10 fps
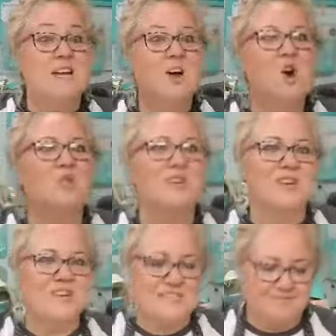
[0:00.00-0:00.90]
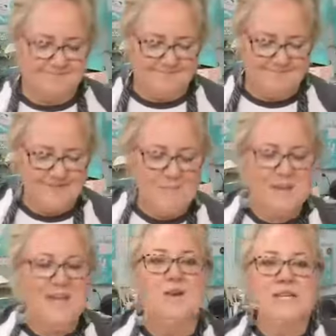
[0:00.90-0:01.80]
hold on. Let me
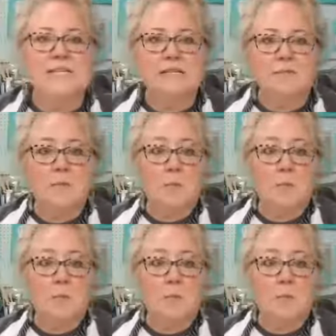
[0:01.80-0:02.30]
go get some